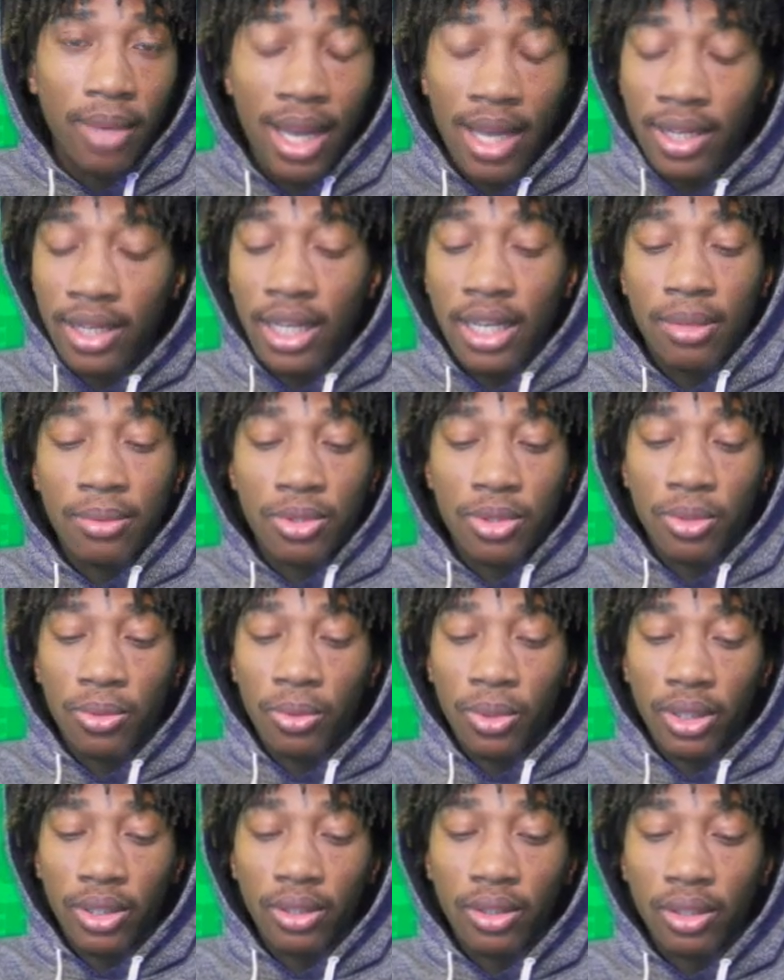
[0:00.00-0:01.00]
I damn sure
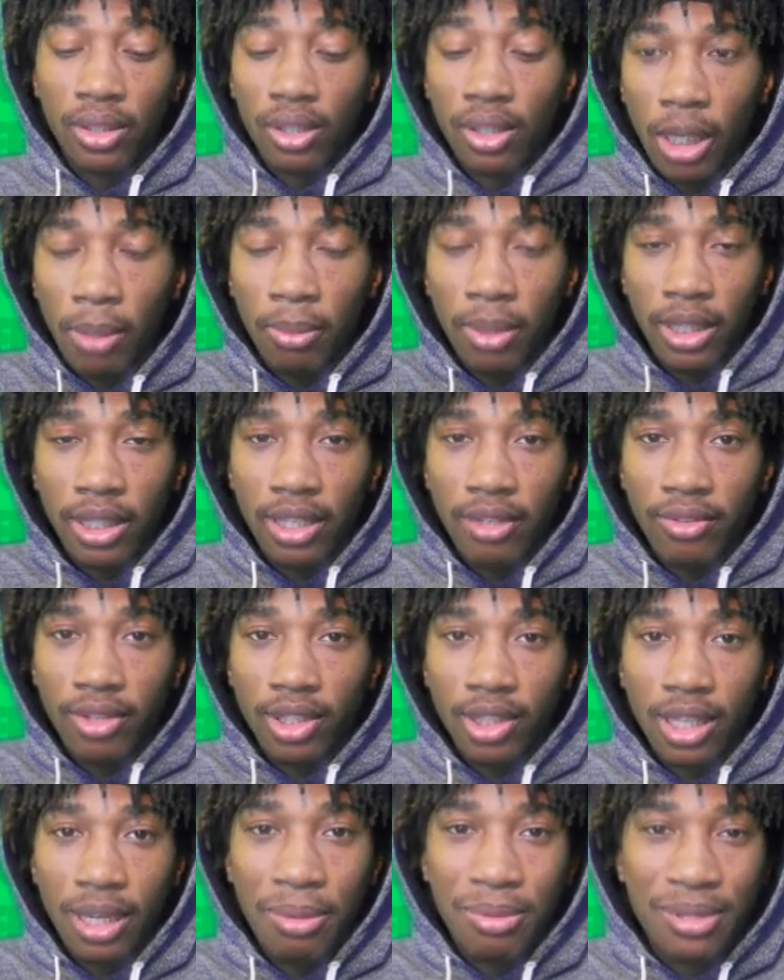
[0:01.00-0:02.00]
wouldn't. But give it a
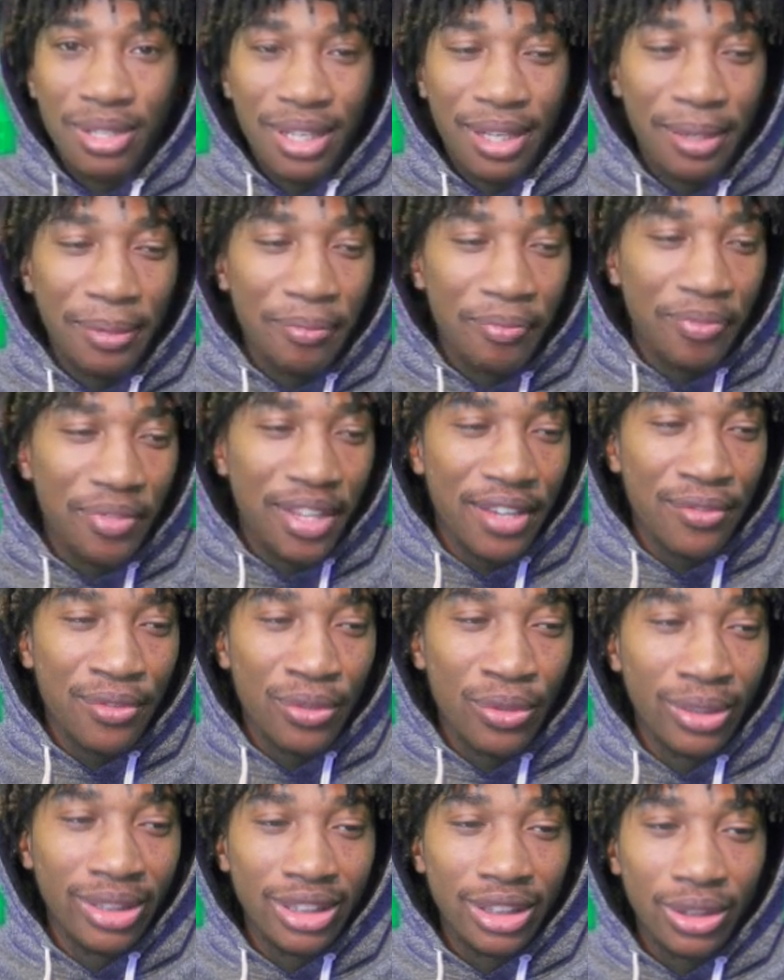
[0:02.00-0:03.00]
thumbs up if
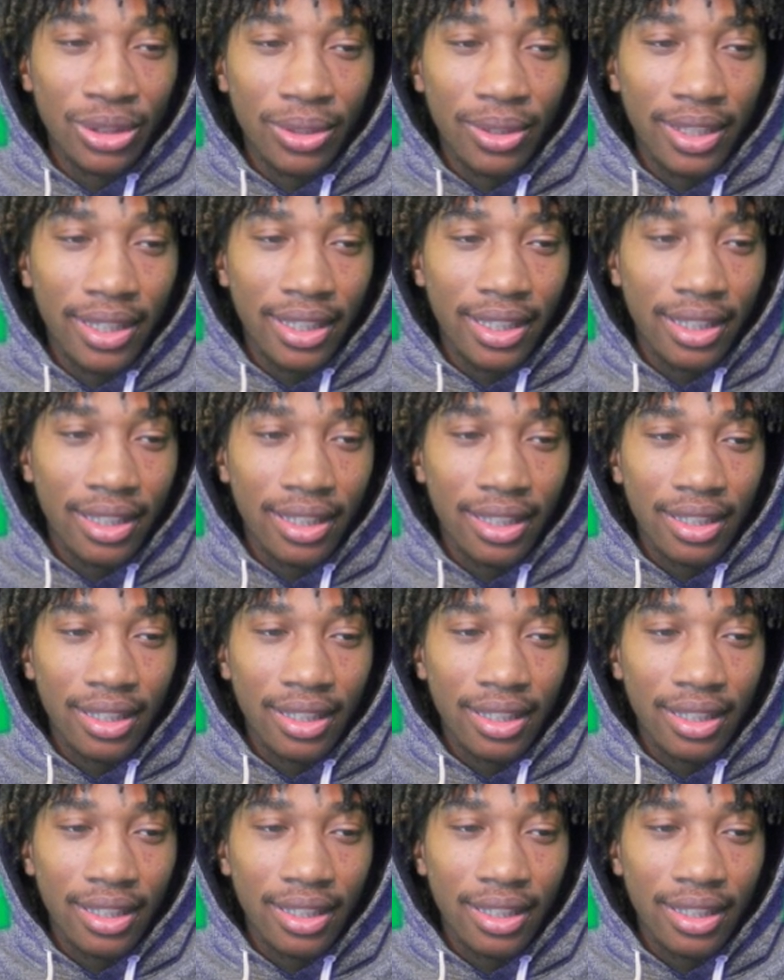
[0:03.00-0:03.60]
you enjoyed.